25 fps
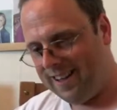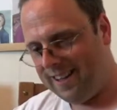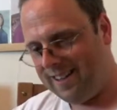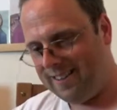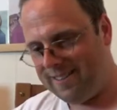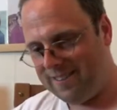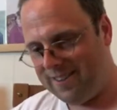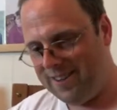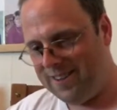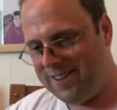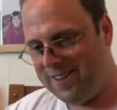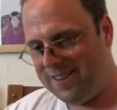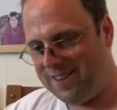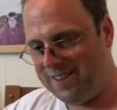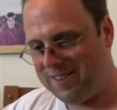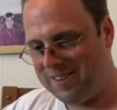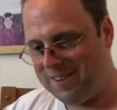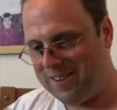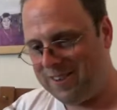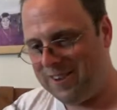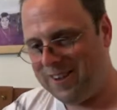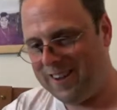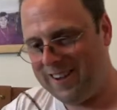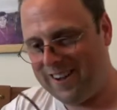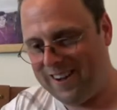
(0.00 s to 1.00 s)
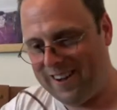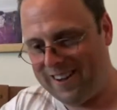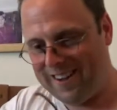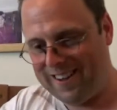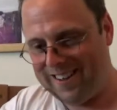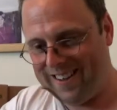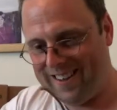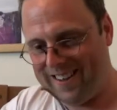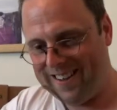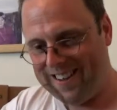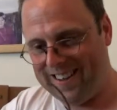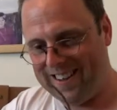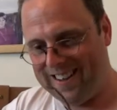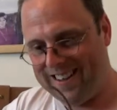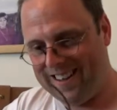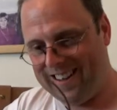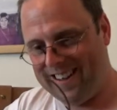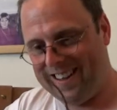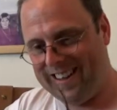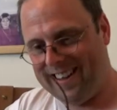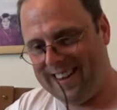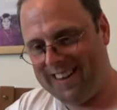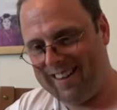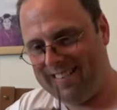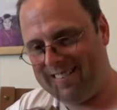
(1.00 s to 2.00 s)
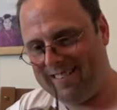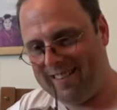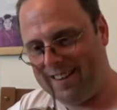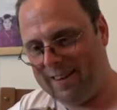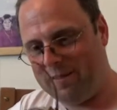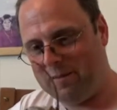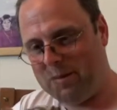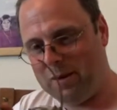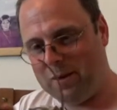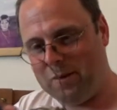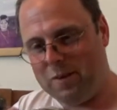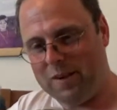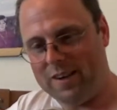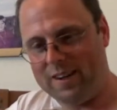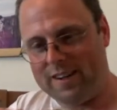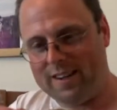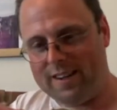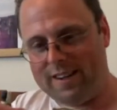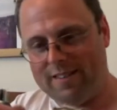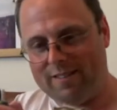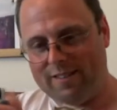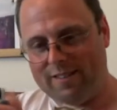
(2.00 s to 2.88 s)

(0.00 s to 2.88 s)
So you got... This is going to be weird.